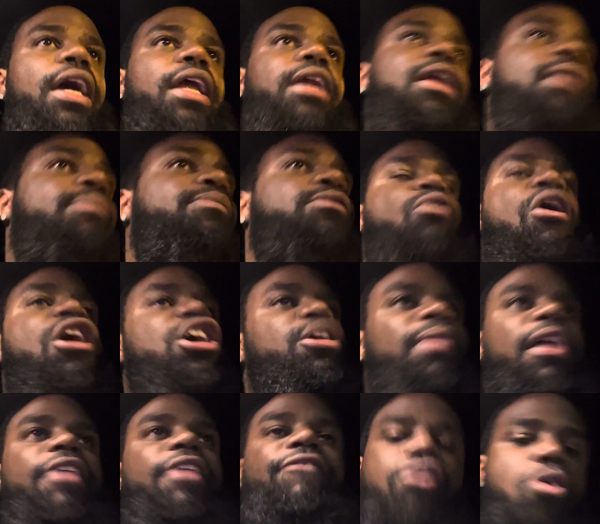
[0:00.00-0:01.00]
They, Roger
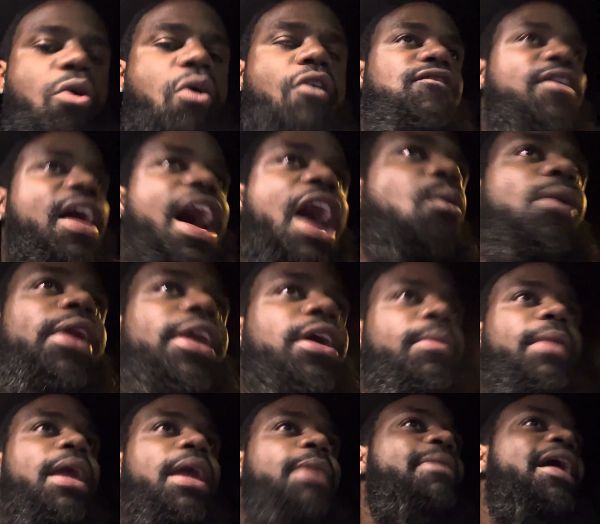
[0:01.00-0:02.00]
played four on five with him,
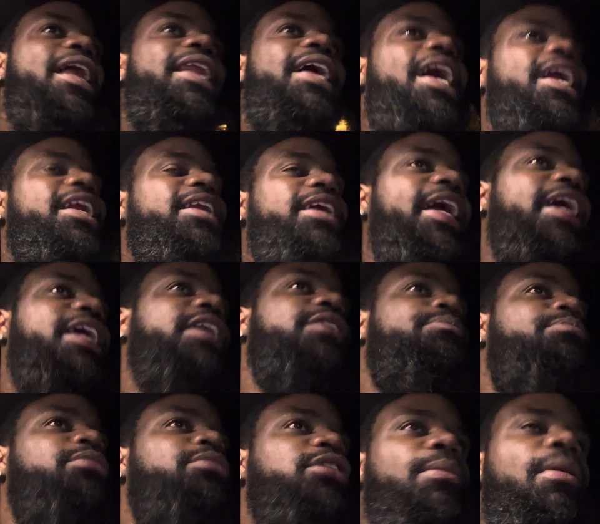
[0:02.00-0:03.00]
and they barely got a nigga that can
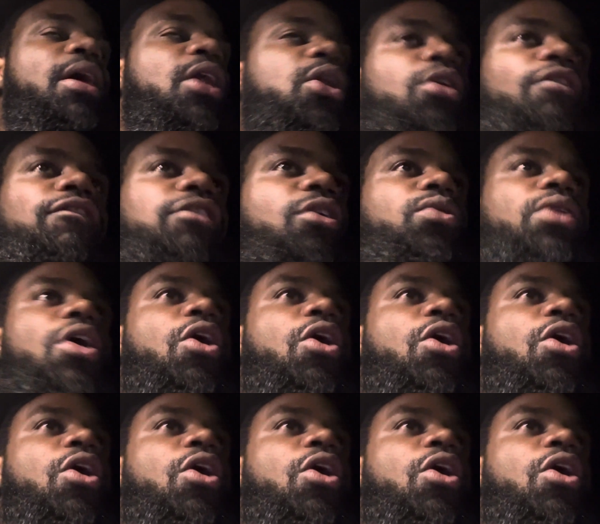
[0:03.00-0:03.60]
put the ball on the floor.